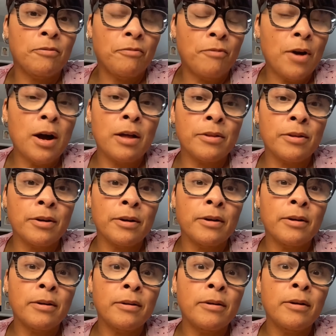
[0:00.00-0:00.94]

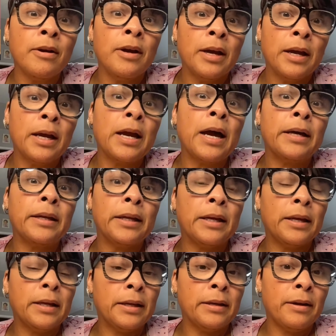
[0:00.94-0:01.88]
father got
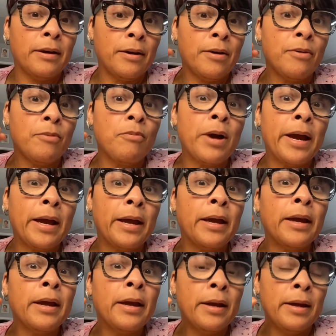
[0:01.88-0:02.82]
in her way.